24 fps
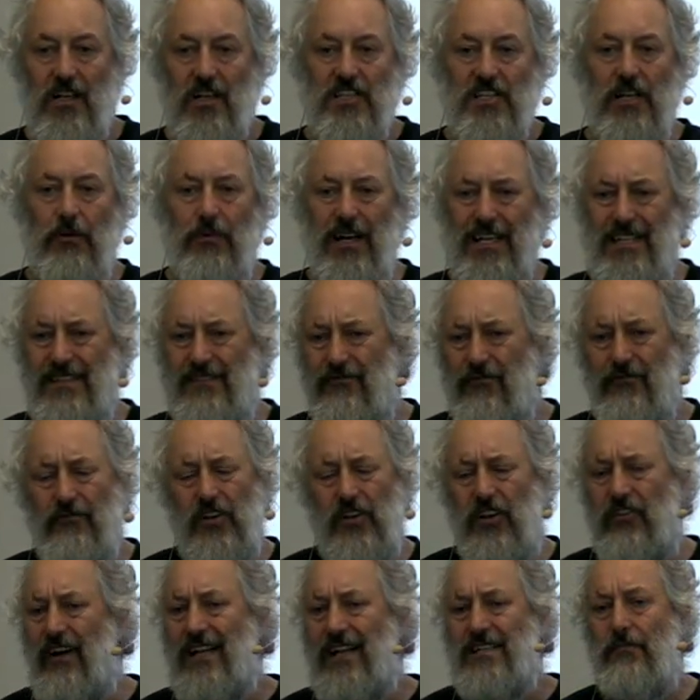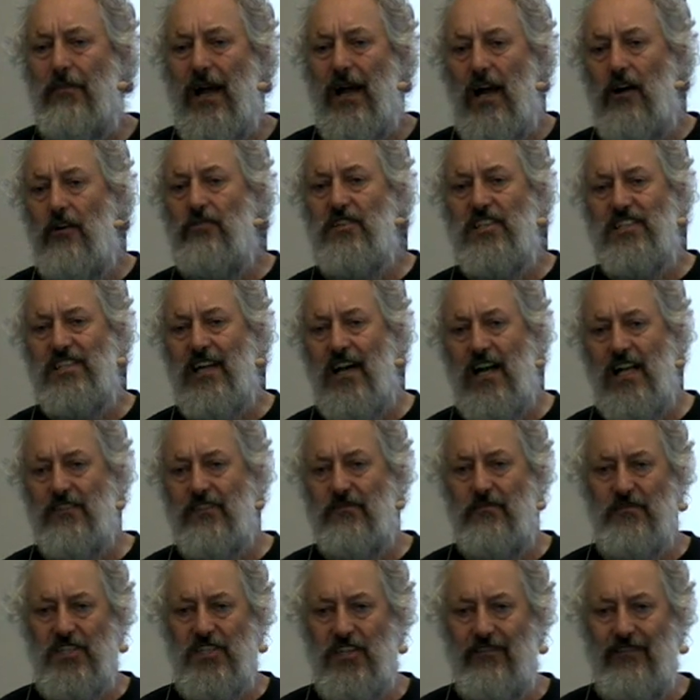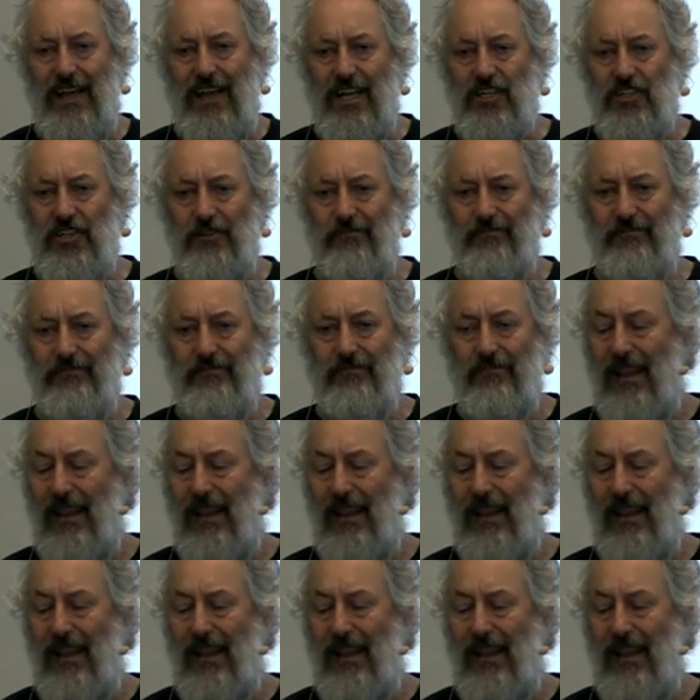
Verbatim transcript: So I created my own styles from scratch.